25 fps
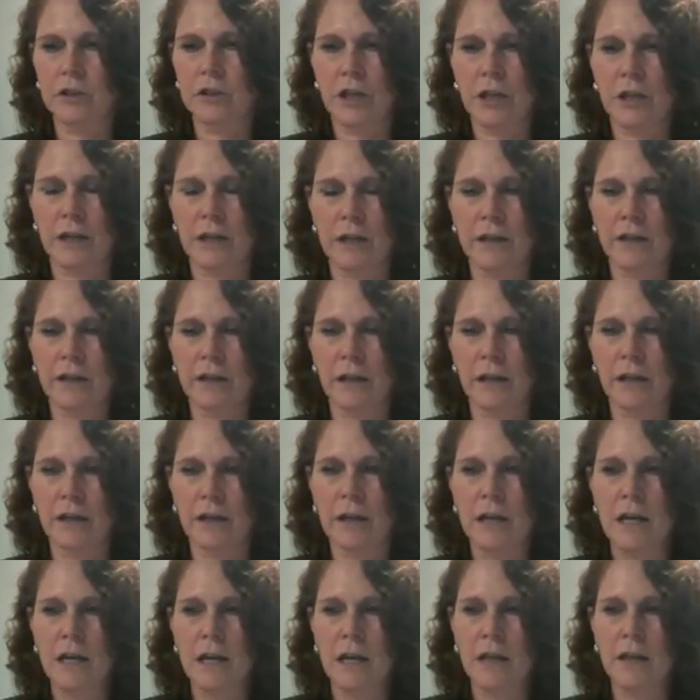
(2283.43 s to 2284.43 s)
gene, I
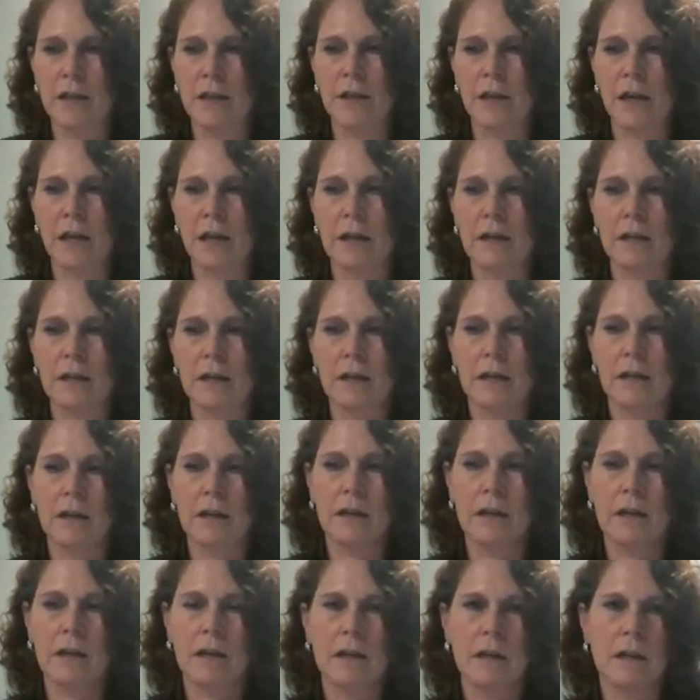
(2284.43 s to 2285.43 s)
think, that
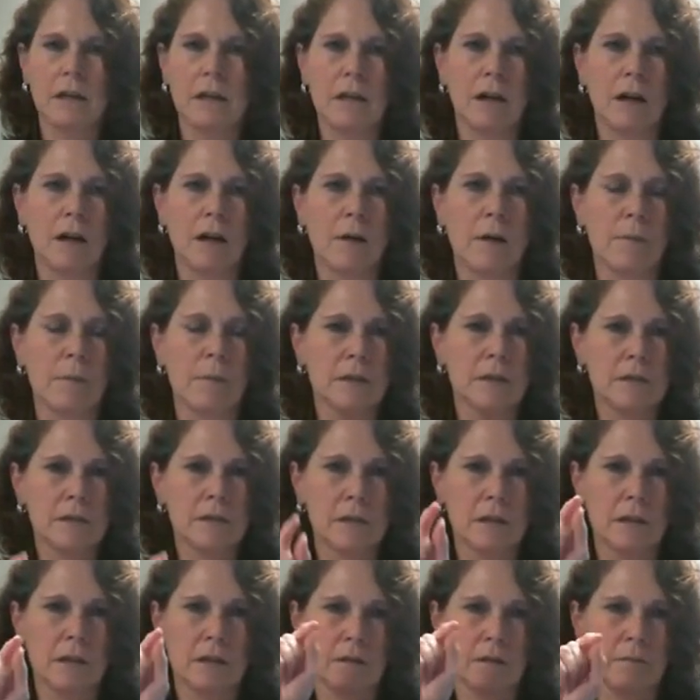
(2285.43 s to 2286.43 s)
is
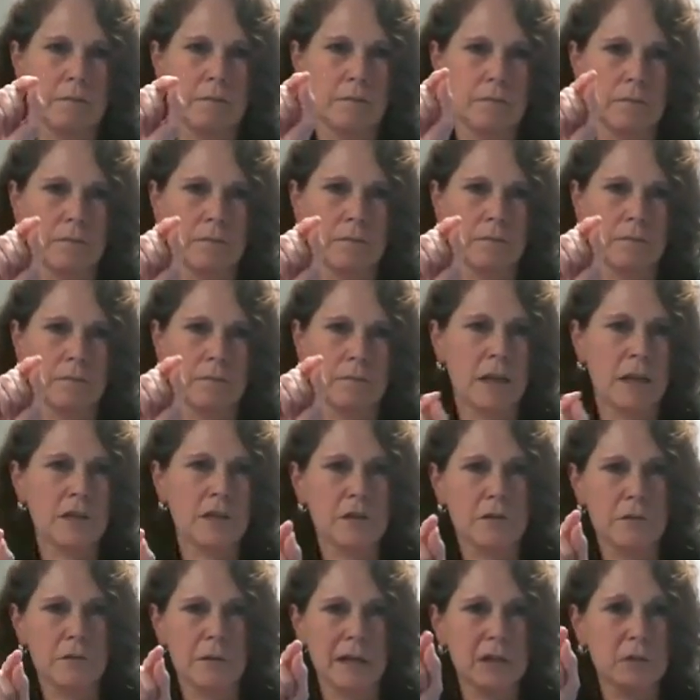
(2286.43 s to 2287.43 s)
the
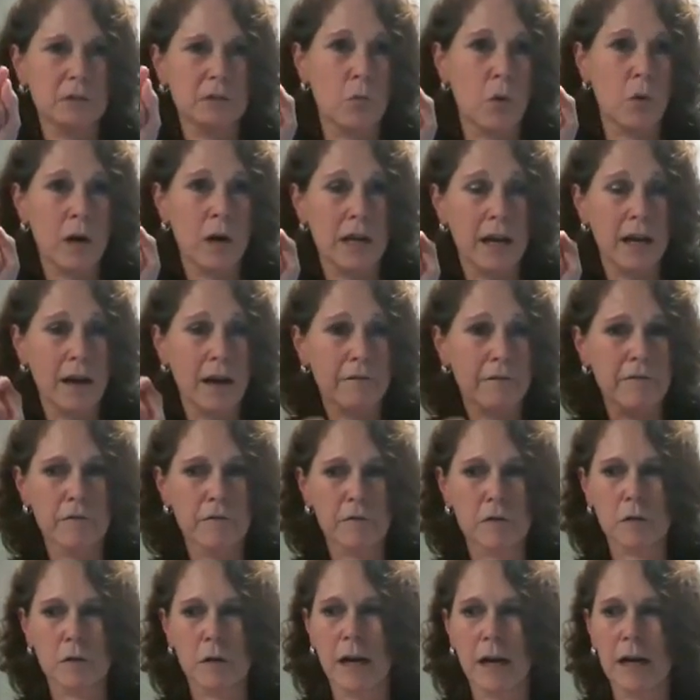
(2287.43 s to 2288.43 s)
asterisk 1F
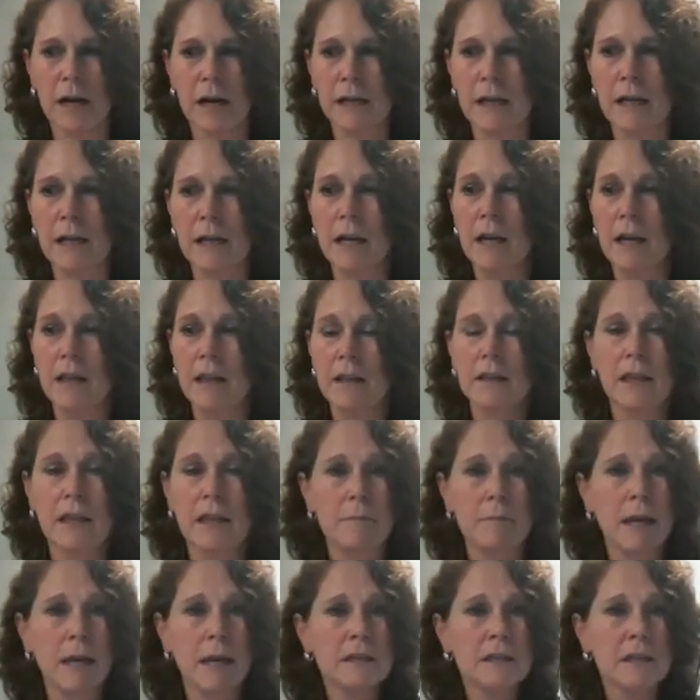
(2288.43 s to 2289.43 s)
variety that
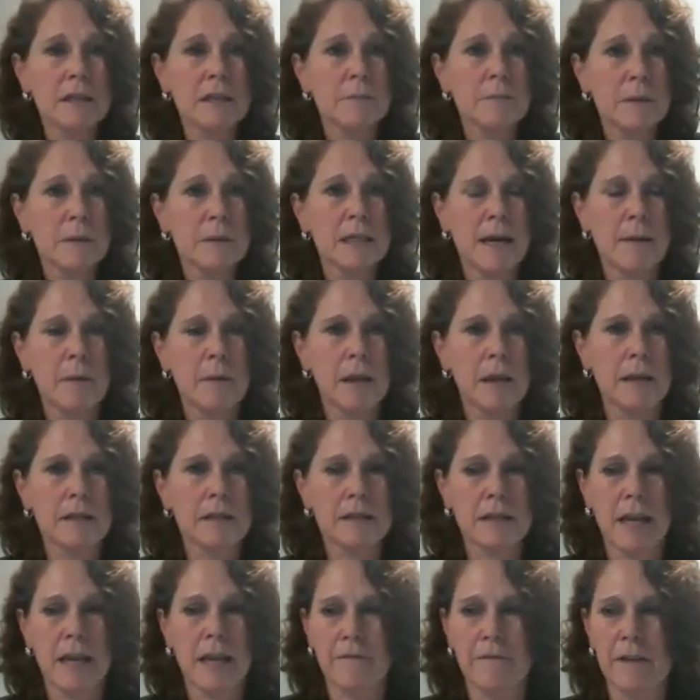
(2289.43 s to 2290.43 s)
makes us metabolize
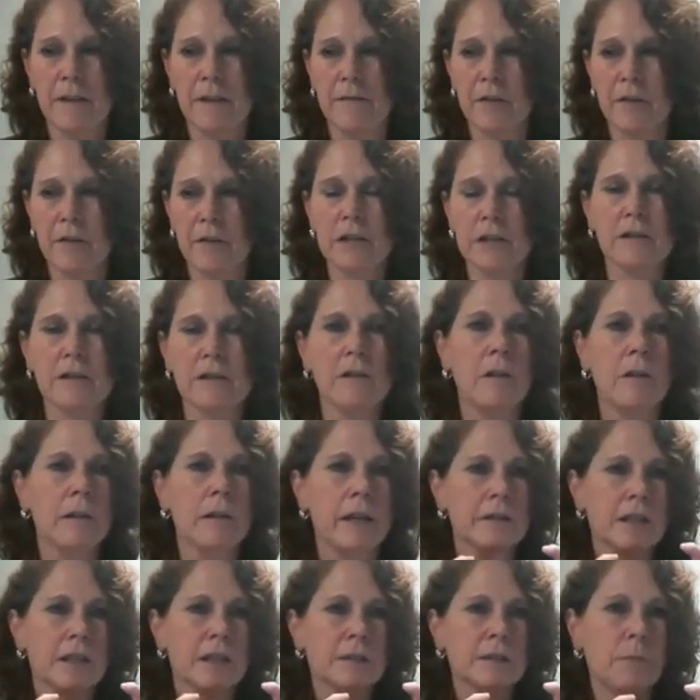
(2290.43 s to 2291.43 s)
caffeine very slowly.
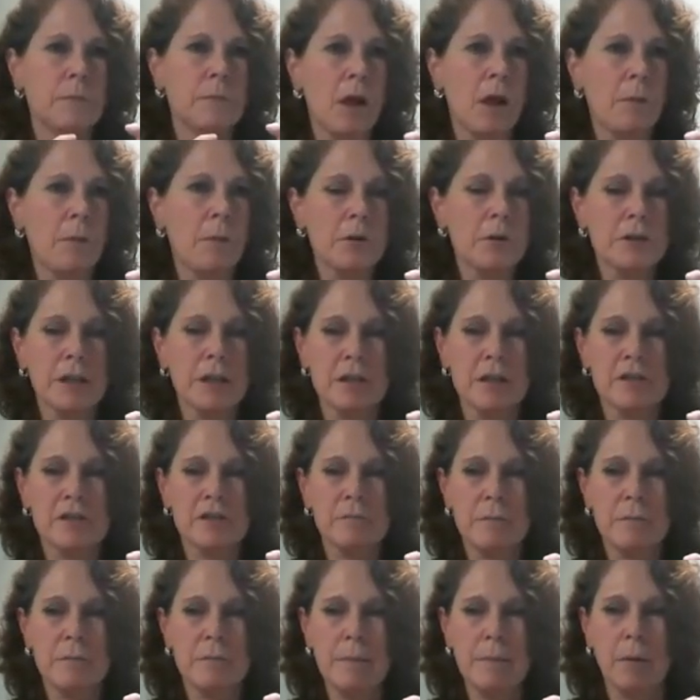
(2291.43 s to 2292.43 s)
It's a small percentage
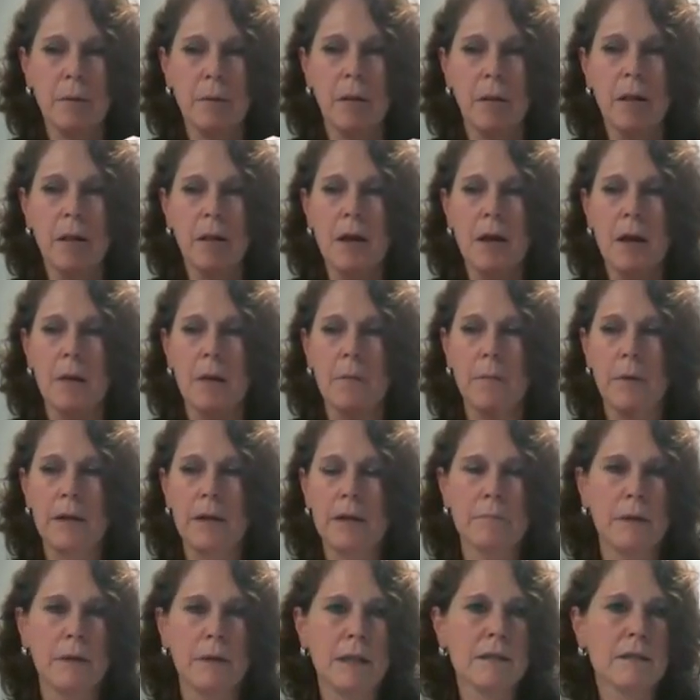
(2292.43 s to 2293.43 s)
of people, but
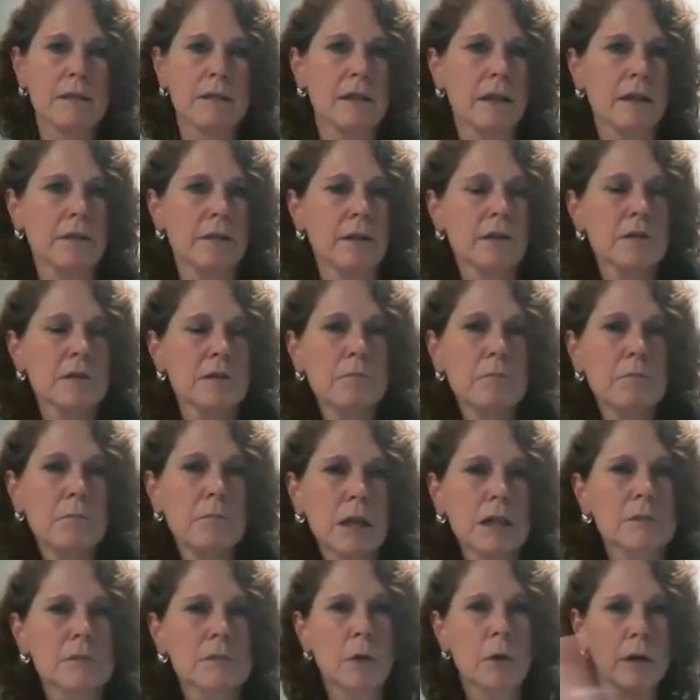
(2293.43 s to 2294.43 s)
it means that there's
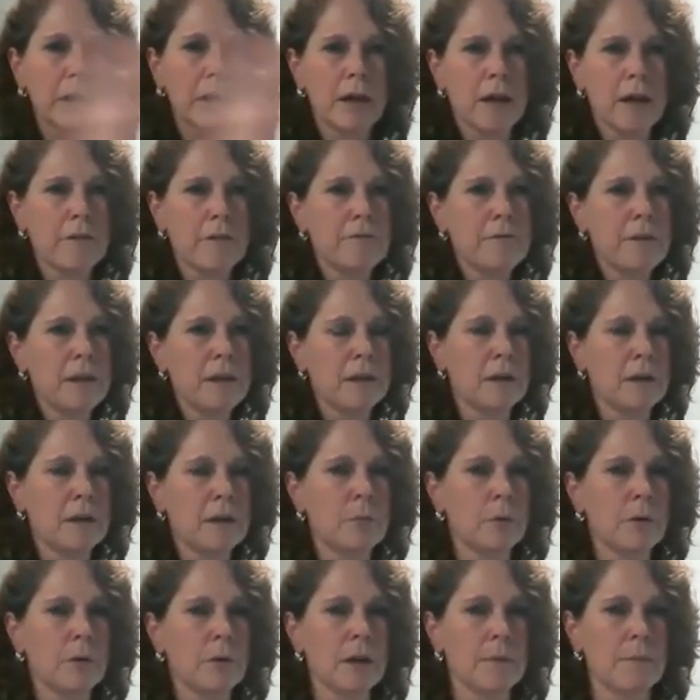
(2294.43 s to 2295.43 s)
much more caffeine on
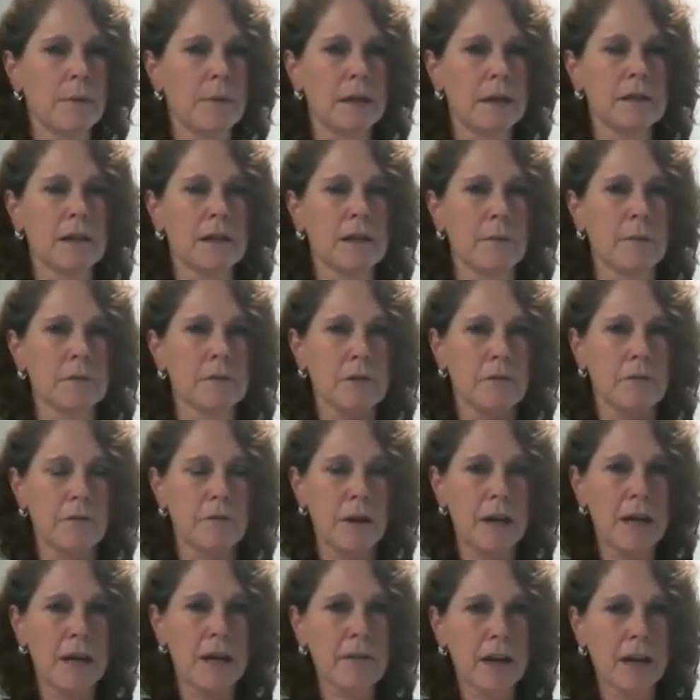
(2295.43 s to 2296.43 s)
board at bedtime. So if
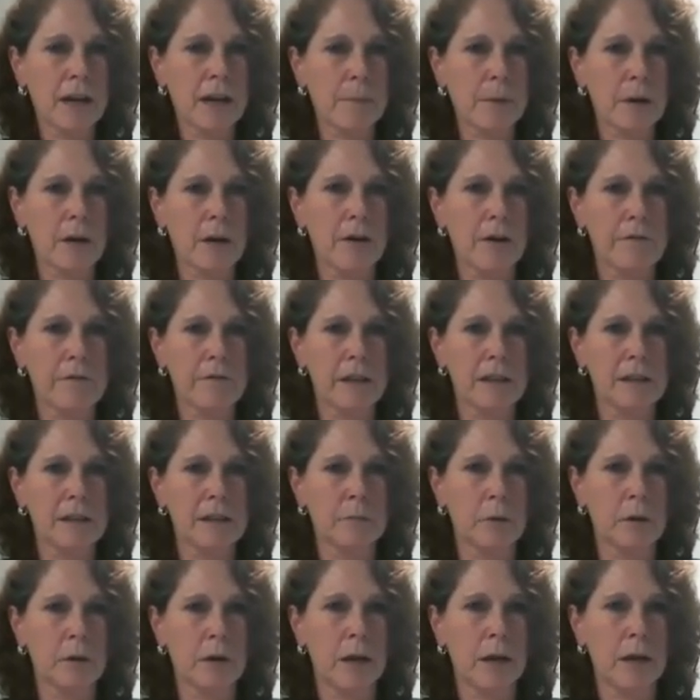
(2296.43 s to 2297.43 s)
I have a cup of coffee in the
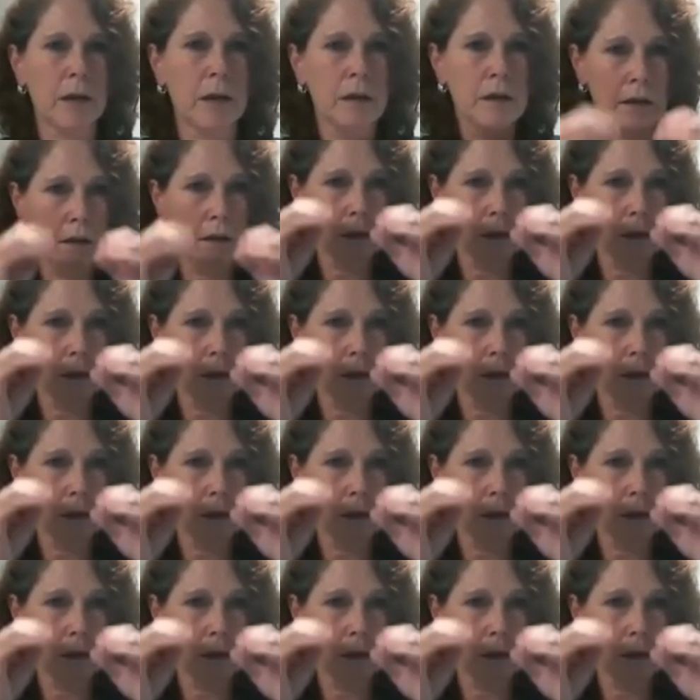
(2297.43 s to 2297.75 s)
morning,